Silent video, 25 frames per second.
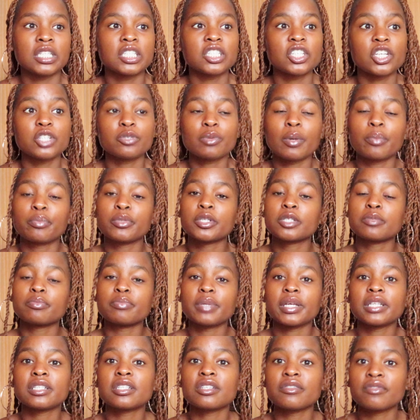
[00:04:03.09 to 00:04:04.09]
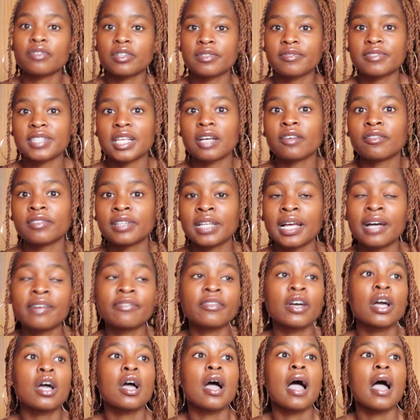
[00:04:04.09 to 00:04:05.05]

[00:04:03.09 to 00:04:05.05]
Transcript: It changed my perspective of self-love.